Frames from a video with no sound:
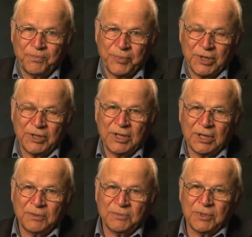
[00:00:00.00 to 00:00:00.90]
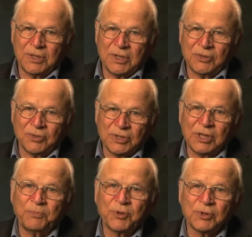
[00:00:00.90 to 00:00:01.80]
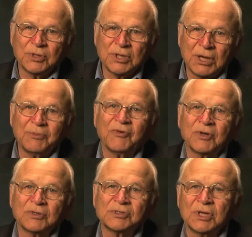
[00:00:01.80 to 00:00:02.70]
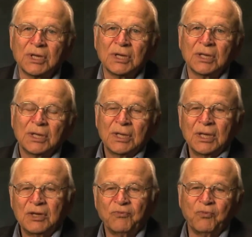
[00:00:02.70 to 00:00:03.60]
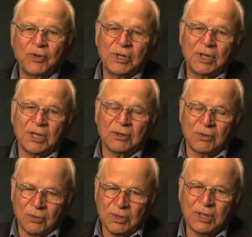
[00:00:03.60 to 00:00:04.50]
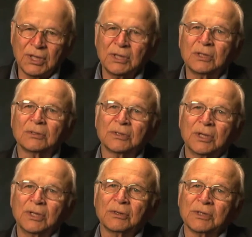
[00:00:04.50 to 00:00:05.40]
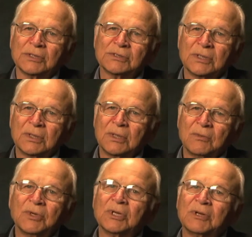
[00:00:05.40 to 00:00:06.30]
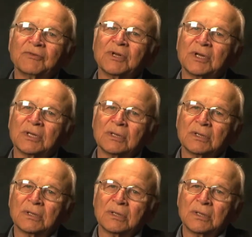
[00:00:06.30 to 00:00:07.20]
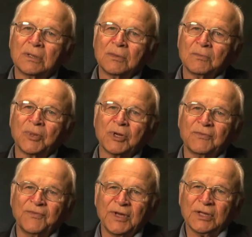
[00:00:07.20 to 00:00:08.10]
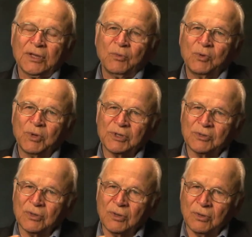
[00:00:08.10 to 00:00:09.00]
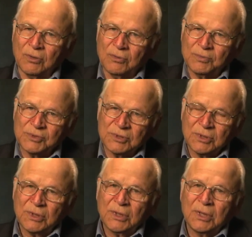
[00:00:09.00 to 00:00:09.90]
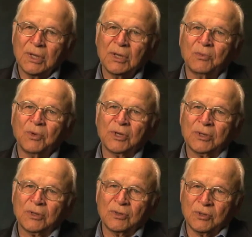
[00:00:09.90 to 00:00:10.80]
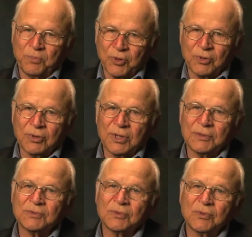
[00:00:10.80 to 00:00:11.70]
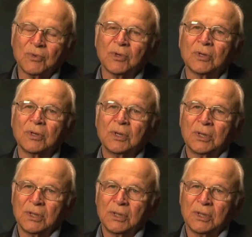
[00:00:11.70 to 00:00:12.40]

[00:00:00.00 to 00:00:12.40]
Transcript: by that during that period of time of understanding. If we had only had hearings, we'd have never done it. But the fact that we went to the homes and went to the programs where